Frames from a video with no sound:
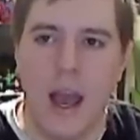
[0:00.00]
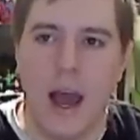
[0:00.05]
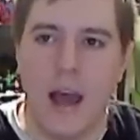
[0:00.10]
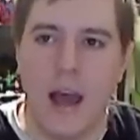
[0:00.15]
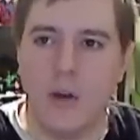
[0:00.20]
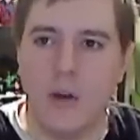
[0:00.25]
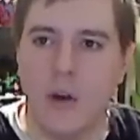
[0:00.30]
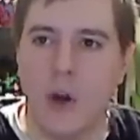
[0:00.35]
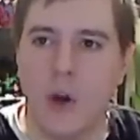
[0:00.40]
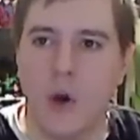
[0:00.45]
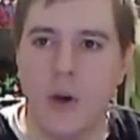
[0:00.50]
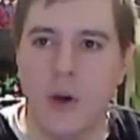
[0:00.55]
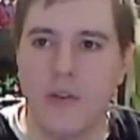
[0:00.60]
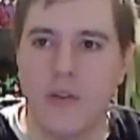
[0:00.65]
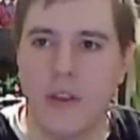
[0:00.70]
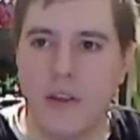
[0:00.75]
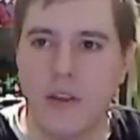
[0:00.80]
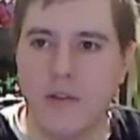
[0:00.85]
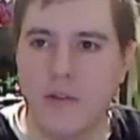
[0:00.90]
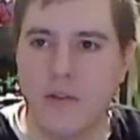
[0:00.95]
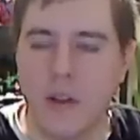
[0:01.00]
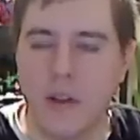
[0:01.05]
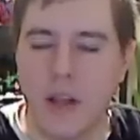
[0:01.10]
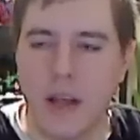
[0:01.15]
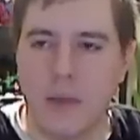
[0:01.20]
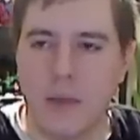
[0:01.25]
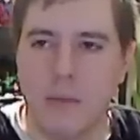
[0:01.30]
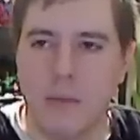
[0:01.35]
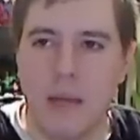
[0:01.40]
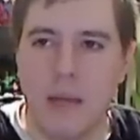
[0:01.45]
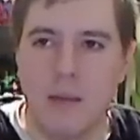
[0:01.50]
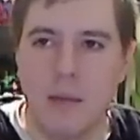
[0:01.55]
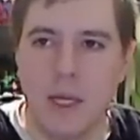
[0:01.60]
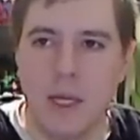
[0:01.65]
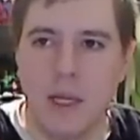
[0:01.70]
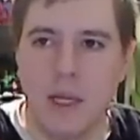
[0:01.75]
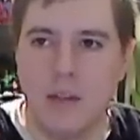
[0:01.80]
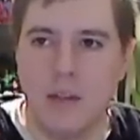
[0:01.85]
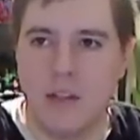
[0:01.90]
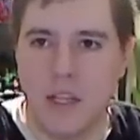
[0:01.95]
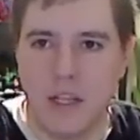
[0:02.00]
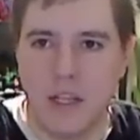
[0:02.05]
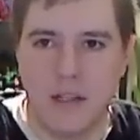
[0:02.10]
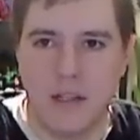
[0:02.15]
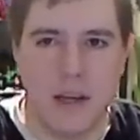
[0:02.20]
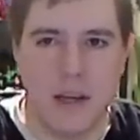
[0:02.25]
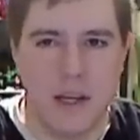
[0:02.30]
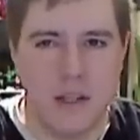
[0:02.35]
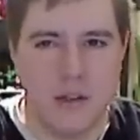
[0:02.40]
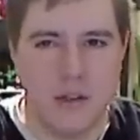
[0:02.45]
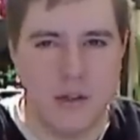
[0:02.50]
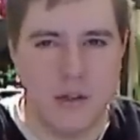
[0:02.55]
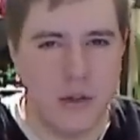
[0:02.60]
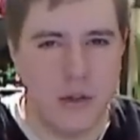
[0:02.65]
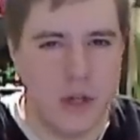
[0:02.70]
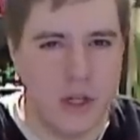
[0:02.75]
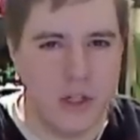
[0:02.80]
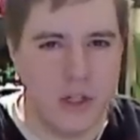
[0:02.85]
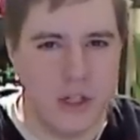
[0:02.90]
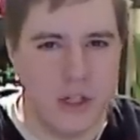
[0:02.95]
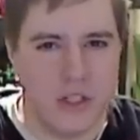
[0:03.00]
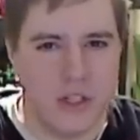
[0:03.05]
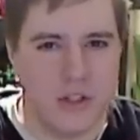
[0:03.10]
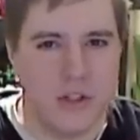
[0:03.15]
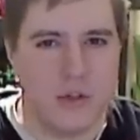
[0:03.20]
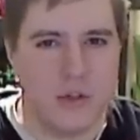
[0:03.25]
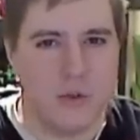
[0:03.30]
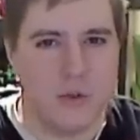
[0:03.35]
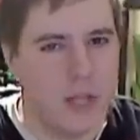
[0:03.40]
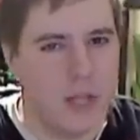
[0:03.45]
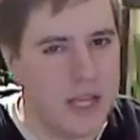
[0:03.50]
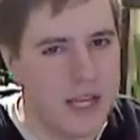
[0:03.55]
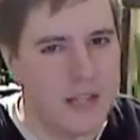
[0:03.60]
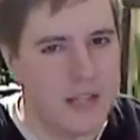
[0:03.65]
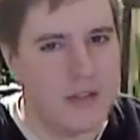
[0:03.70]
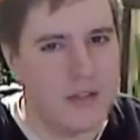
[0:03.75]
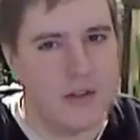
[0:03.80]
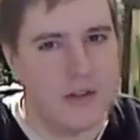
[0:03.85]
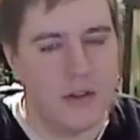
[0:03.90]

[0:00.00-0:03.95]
I don't know if they feel like maybe Teen Titans or Young Justice relates